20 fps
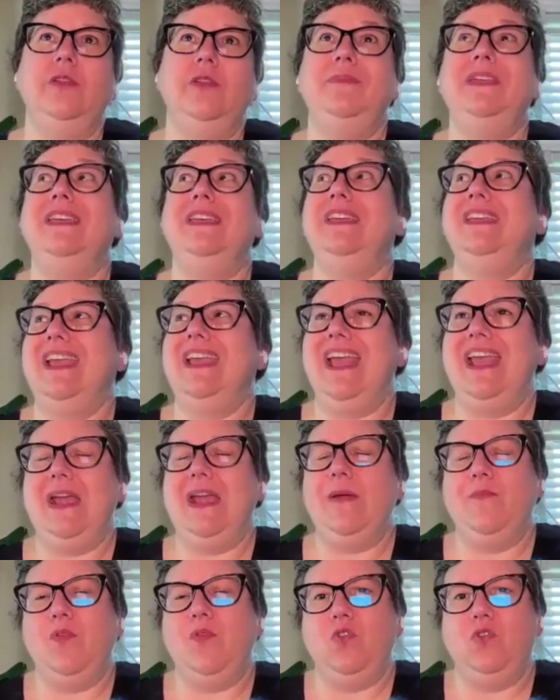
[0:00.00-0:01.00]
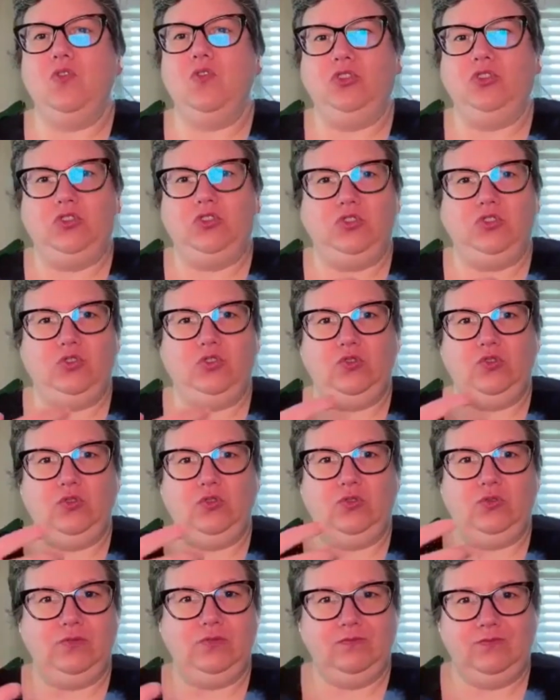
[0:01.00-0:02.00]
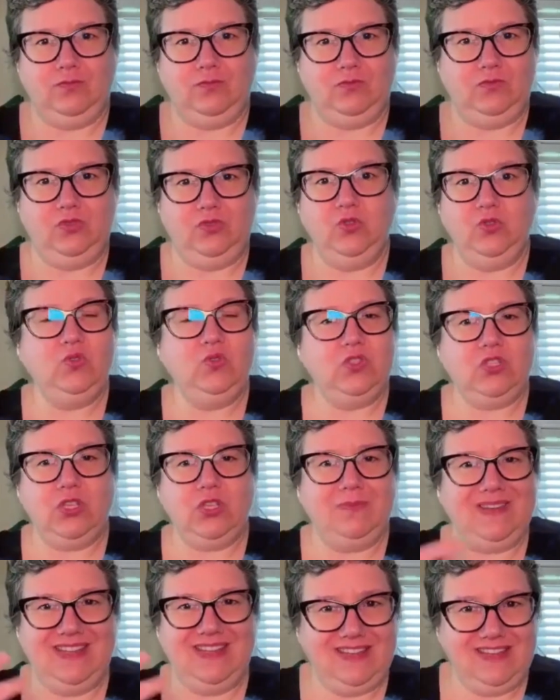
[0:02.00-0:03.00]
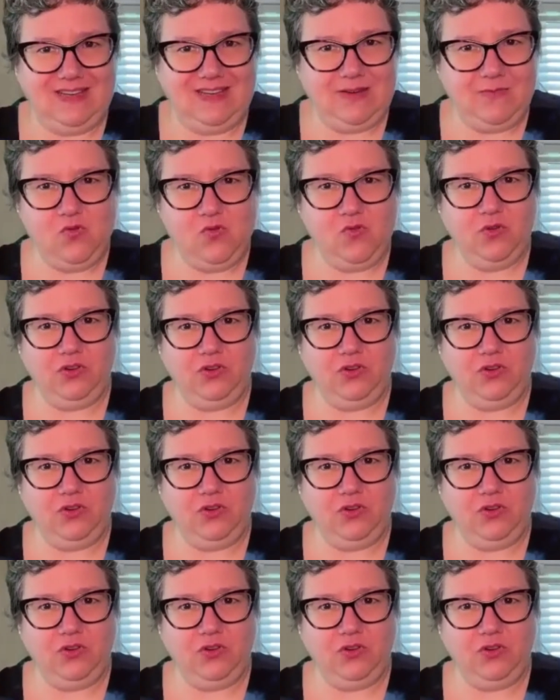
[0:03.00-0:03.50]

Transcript: not being able to do something